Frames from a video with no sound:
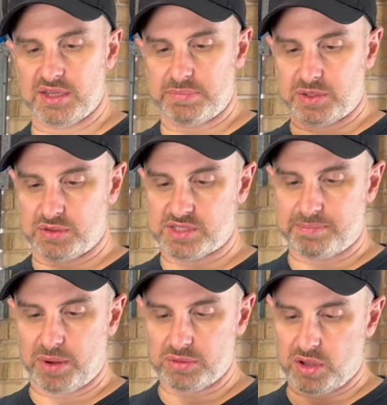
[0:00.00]
because the
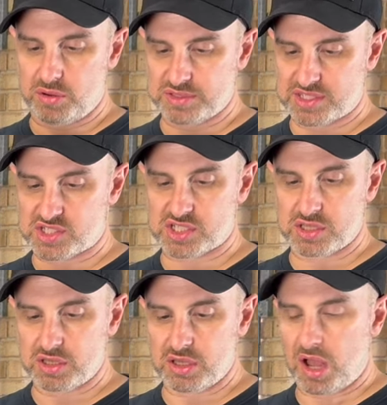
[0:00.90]
bolt holes are
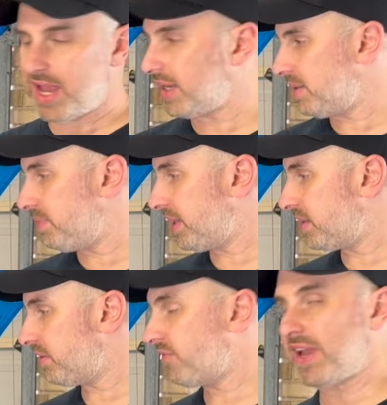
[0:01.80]
slightly bigger
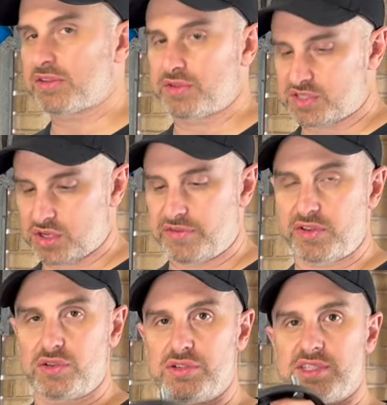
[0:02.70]
than factory. So I've
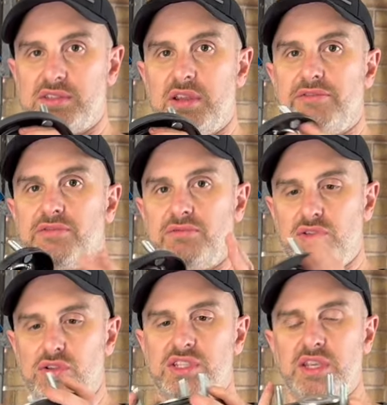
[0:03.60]
used
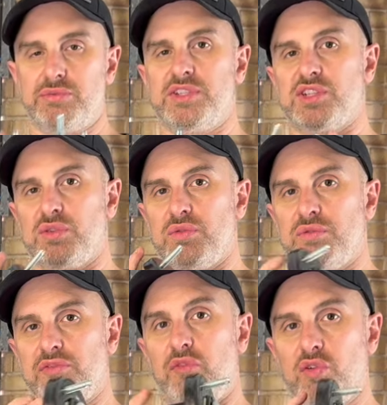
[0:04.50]
the original
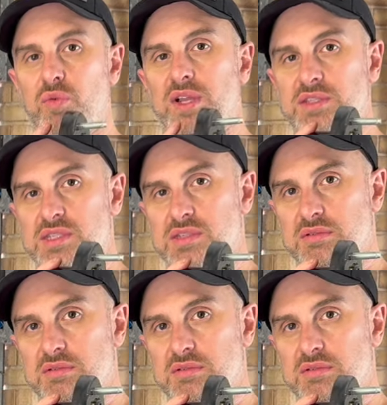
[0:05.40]
Ford ones